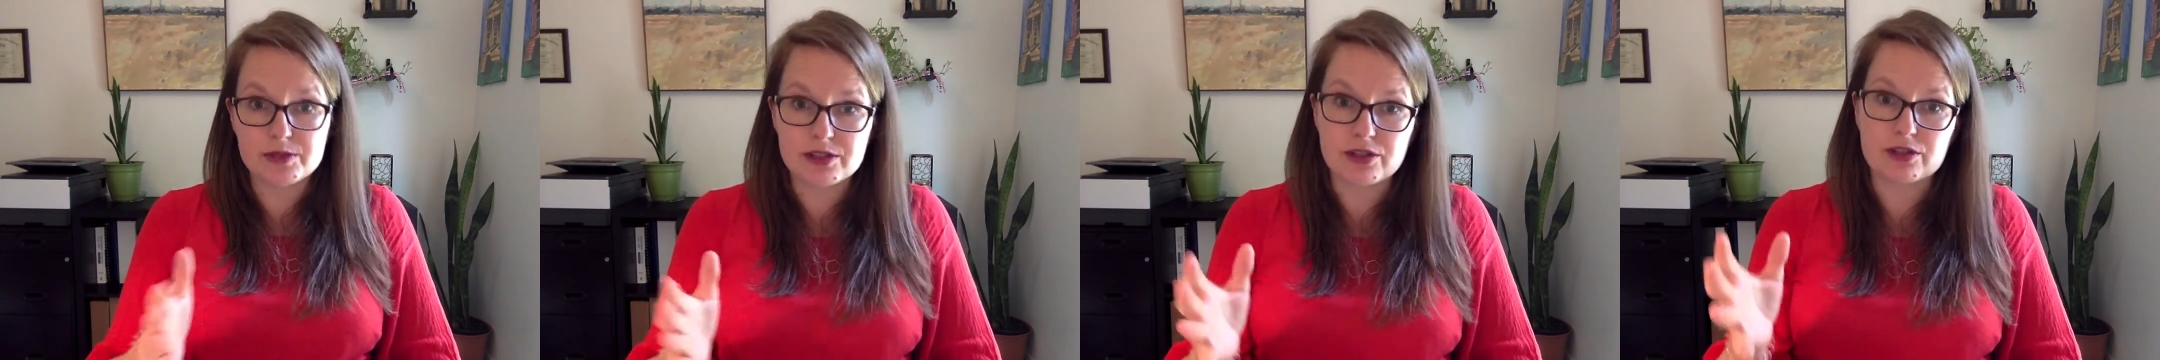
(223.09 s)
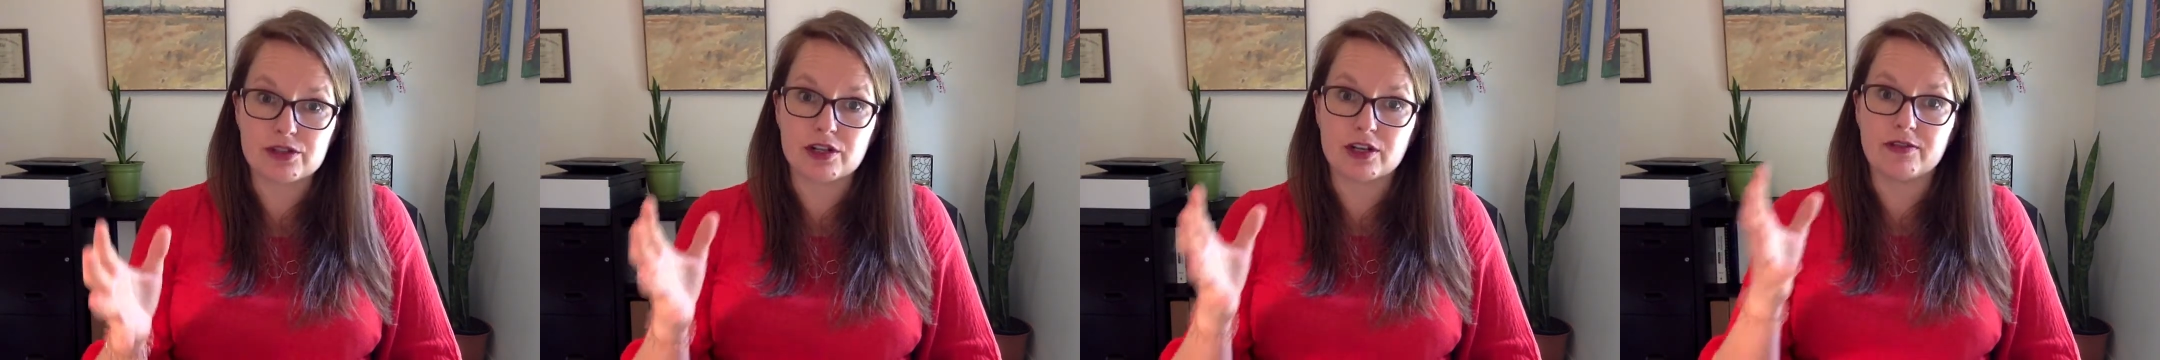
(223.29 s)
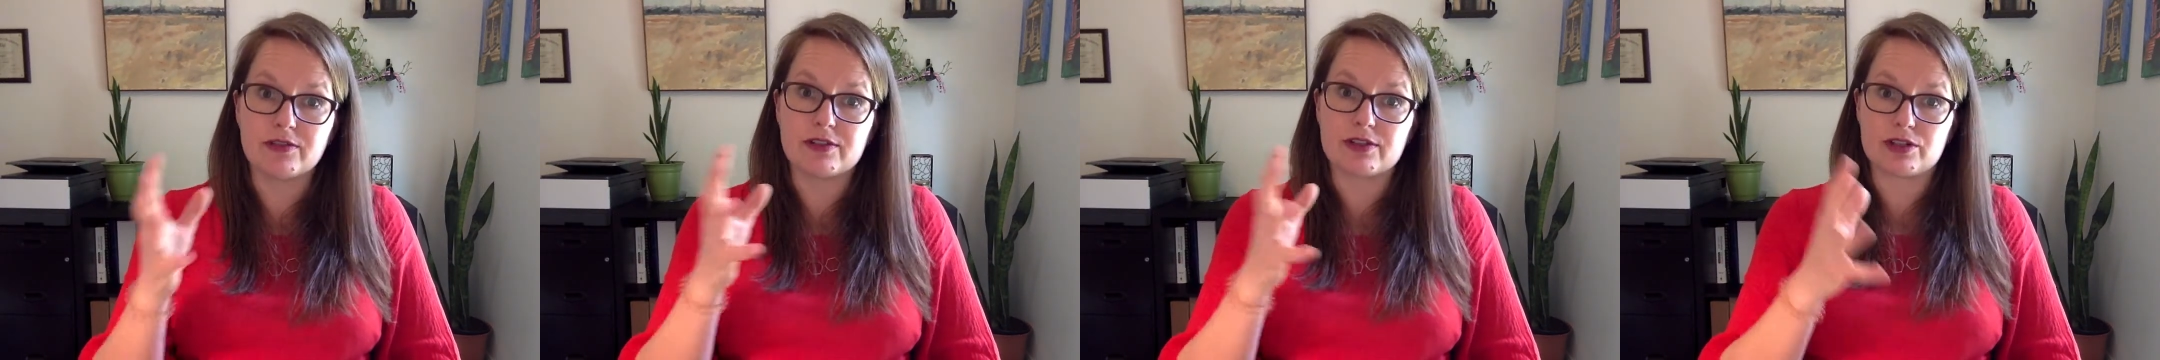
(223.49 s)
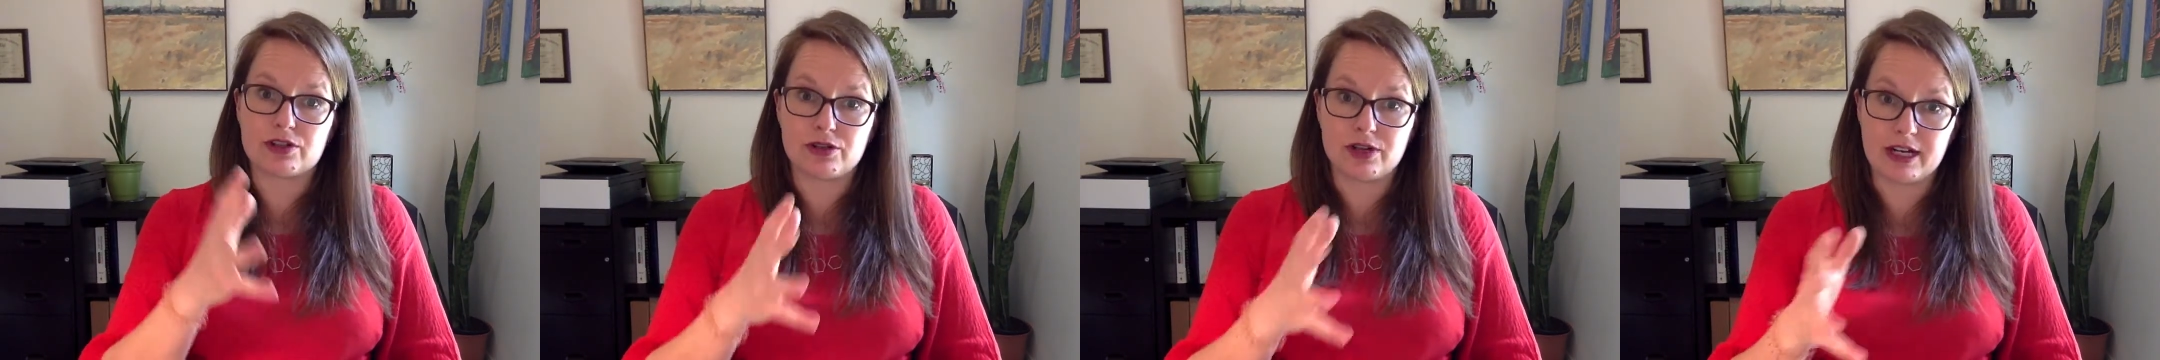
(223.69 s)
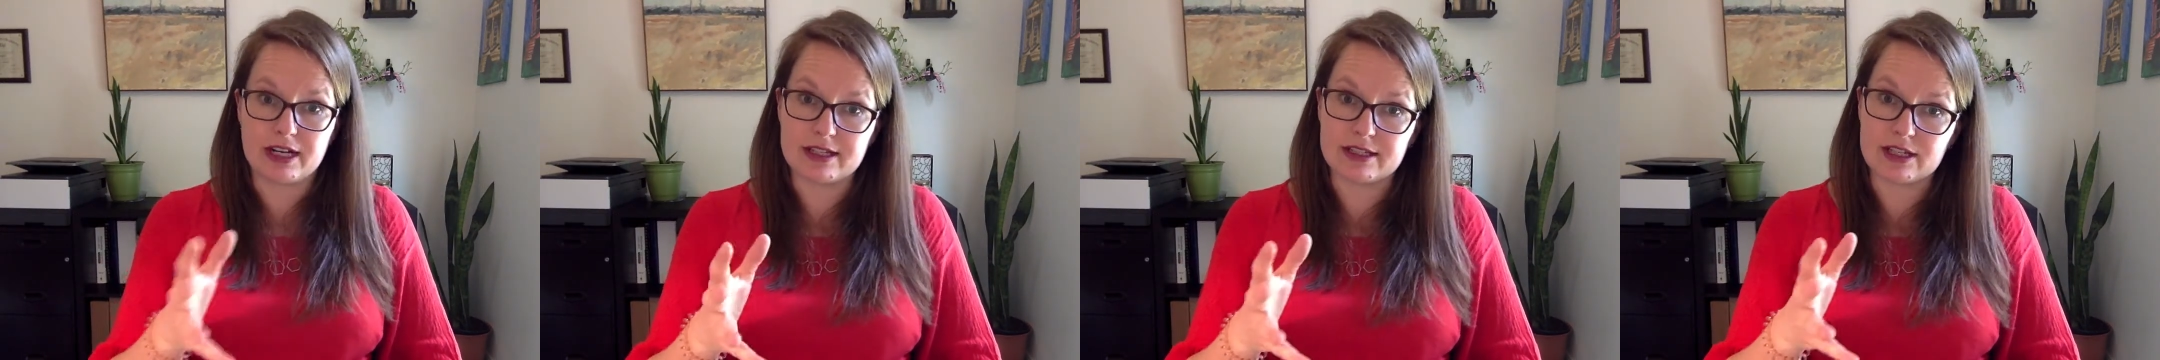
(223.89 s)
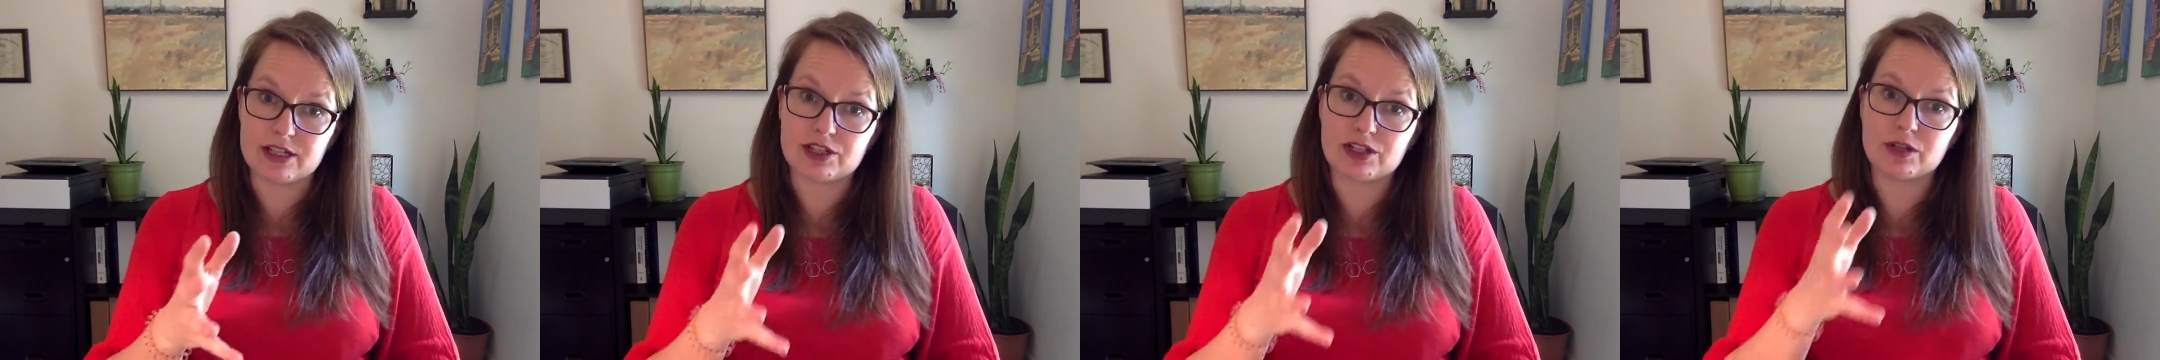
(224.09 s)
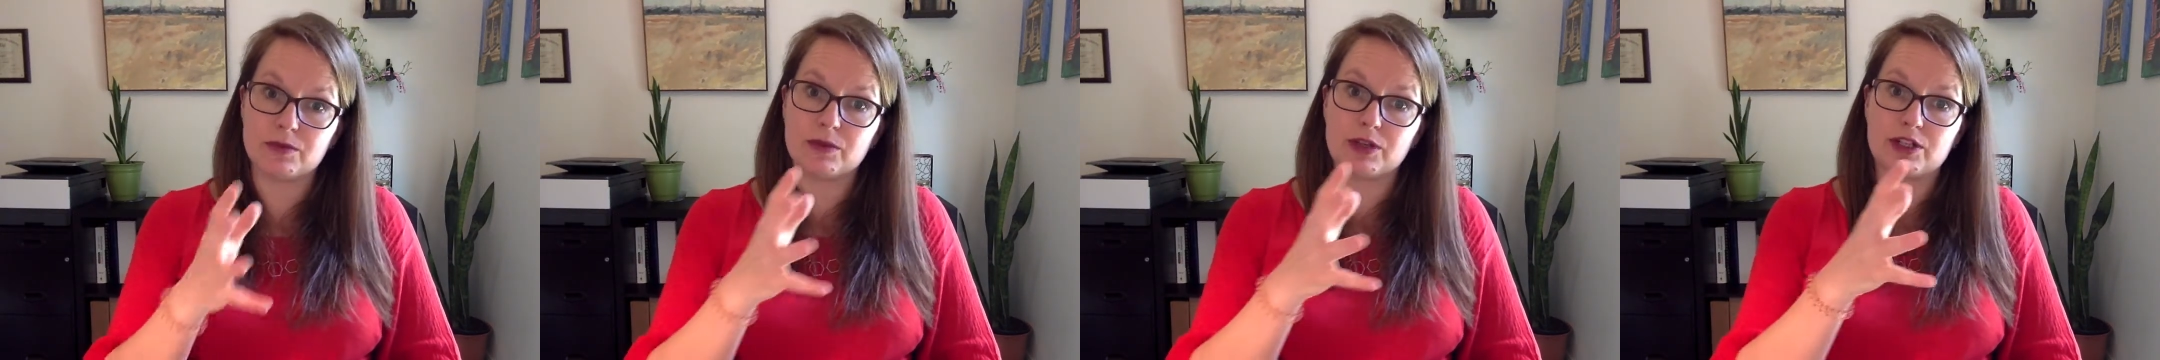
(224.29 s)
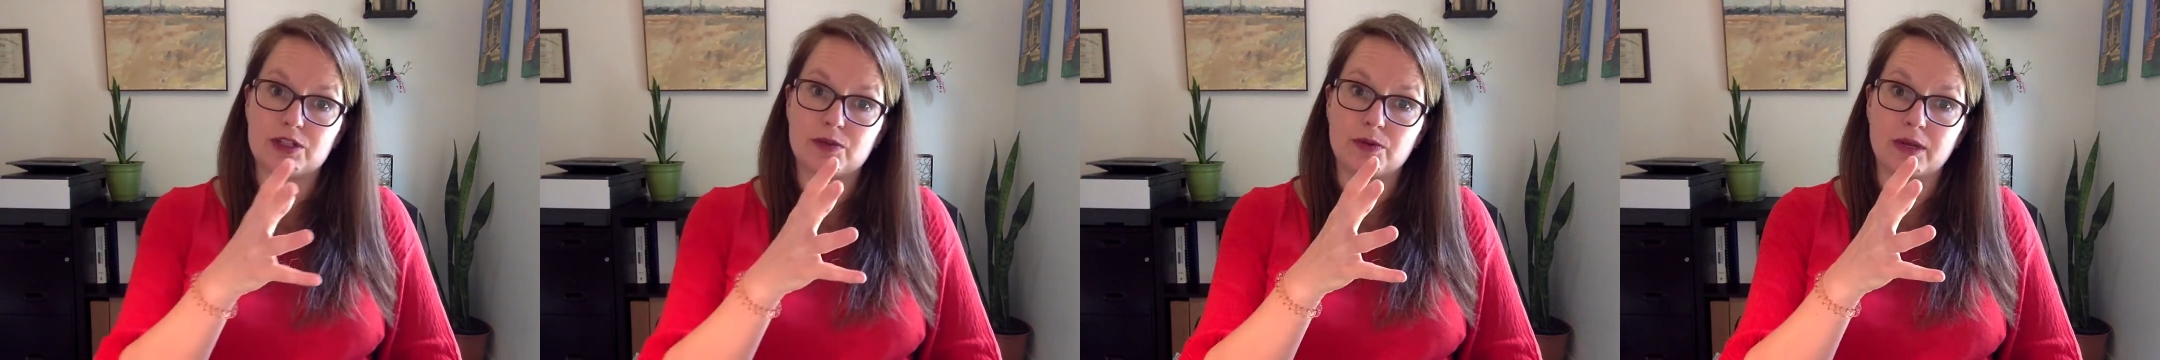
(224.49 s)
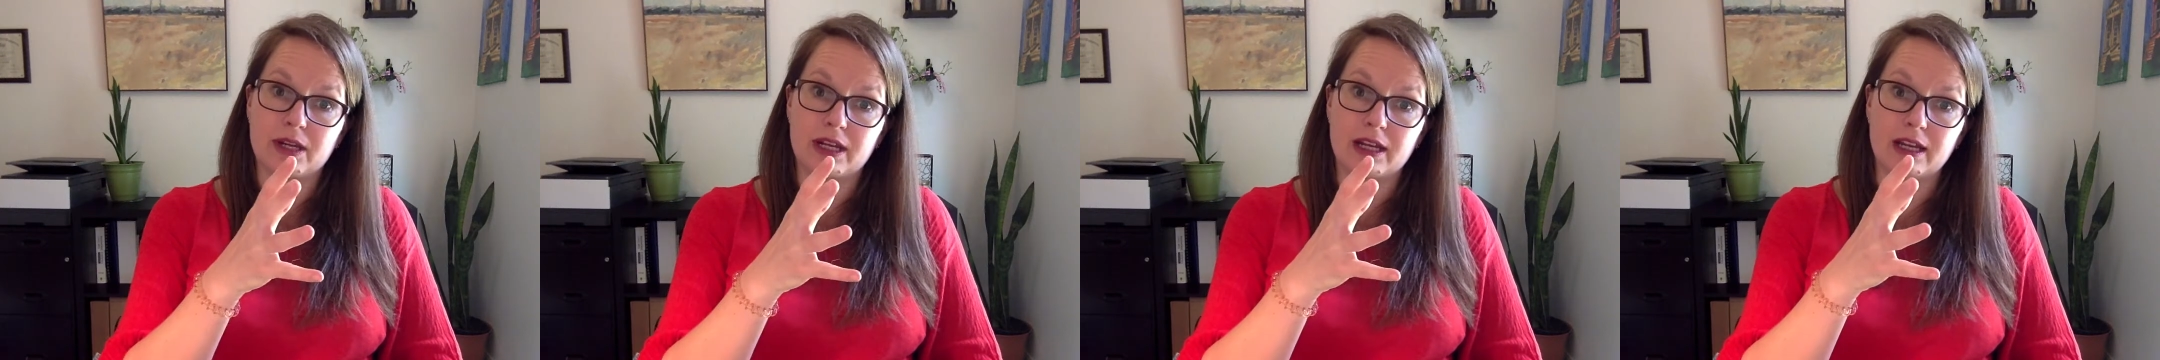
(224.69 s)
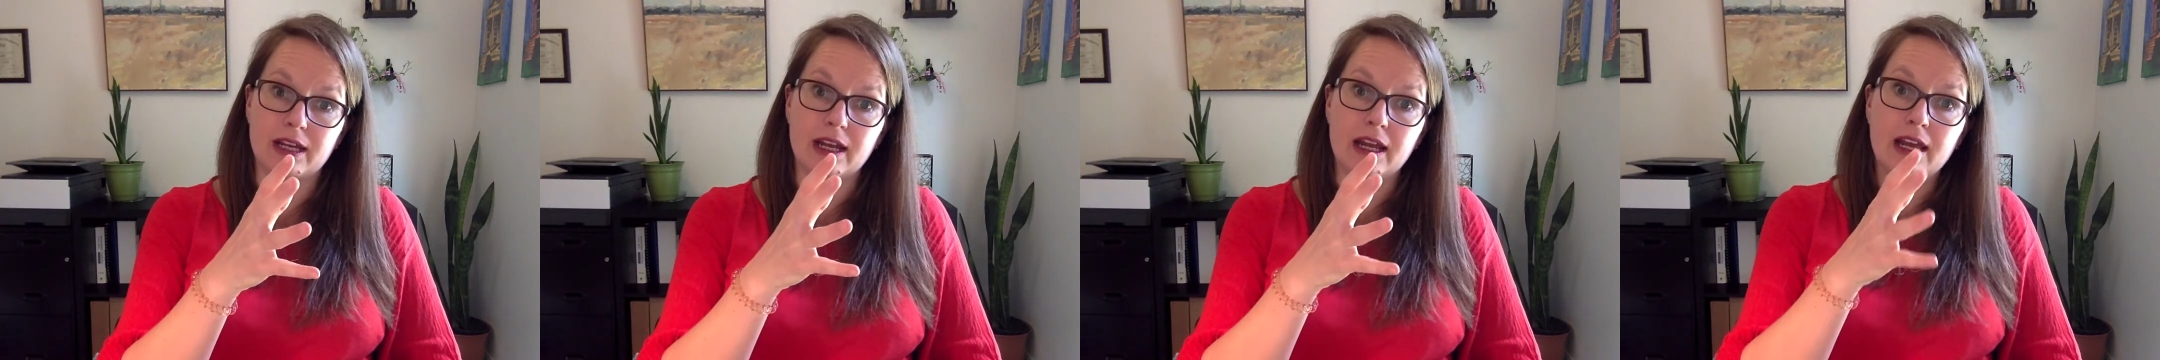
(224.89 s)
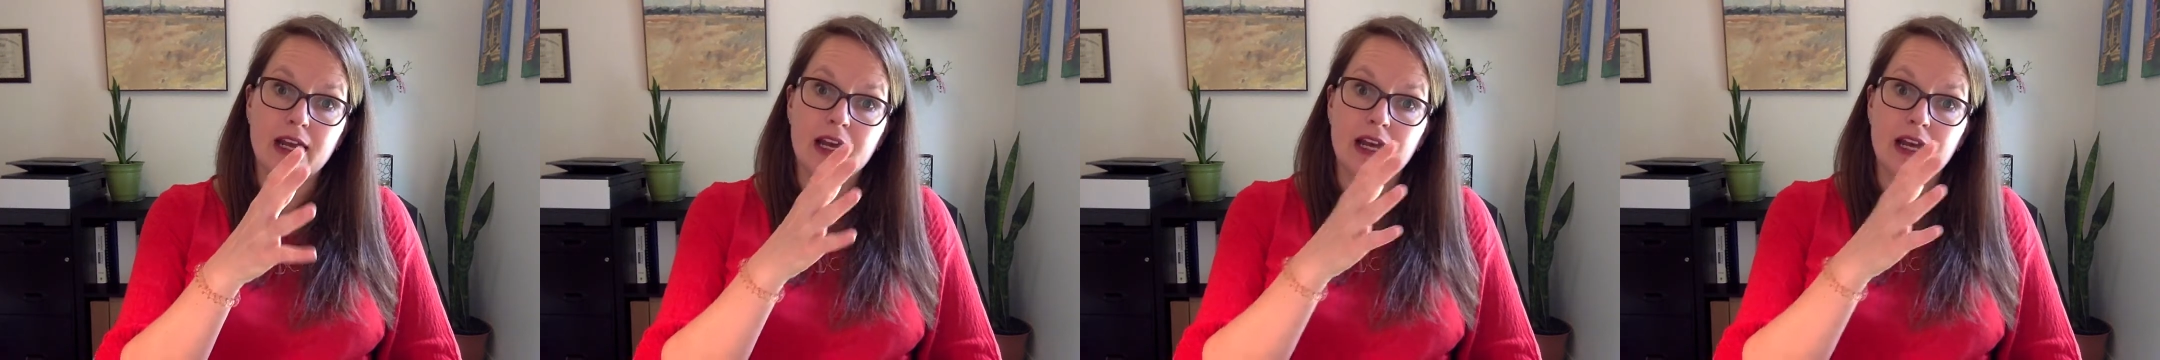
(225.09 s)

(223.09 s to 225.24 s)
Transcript: to serve as a transition between